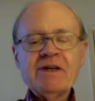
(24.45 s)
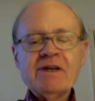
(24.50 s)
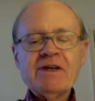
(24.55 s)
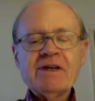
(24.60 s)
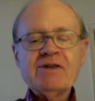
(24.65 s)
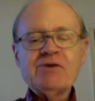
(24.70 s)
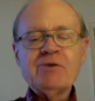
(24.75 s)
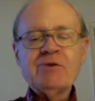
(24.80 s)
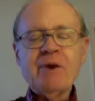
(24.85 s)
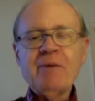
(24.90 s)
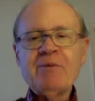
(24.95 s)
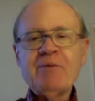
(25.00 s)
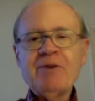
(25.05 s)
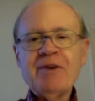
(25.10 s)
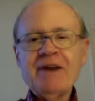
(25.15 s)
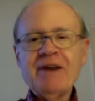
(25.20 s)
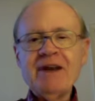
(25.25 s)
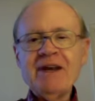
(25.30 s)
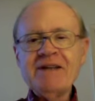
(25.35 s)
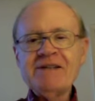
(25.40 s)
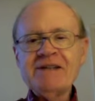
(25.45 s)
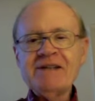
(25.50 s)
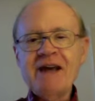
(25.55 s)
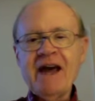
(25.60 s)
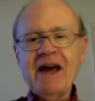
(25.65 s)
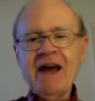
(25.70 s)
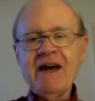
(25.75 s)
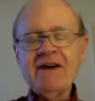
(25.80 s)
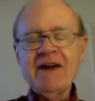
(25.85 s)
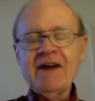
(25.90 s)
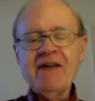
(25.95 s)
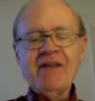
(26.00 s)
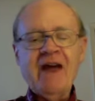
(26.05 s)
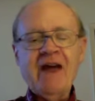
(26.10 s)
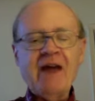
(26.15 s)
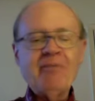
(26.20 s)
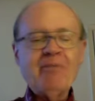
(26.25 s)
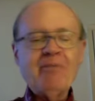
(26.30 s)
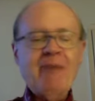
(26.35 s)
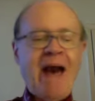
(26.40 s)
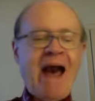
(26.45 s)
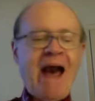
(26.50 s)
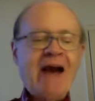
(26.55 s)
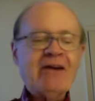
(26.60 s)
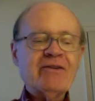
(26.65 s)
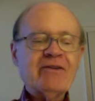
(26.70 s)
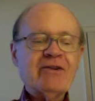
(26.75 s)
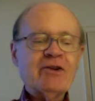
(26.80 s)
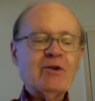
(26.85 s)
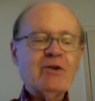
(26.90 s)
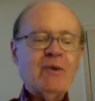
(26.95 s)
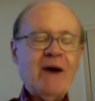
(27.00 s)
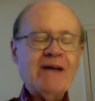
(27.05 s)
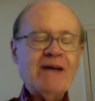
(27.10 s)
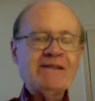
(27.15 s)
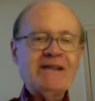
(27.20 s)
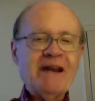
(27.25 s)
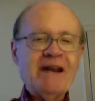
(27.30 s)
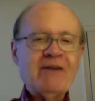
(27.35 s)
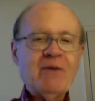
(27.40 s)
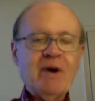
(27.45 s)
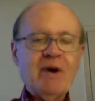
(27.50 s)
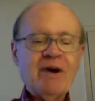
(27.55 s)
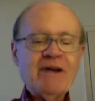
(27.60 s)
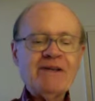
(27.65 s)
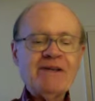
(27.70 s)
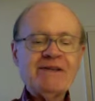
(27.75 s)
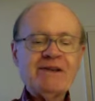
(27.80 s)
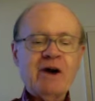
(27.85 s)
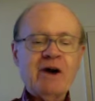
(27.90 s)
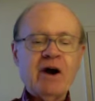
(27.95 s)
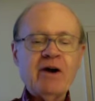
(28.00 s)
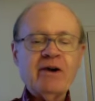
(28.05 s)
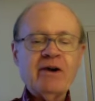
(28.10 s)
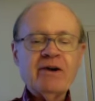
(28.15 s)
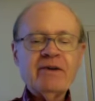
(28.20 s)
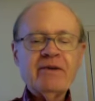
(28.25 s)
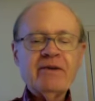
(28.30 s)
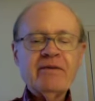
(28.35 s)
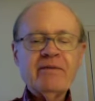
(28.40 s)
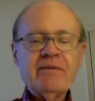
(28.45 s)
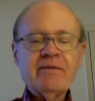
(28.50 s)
swim to the east end, and then back to the west end where he started.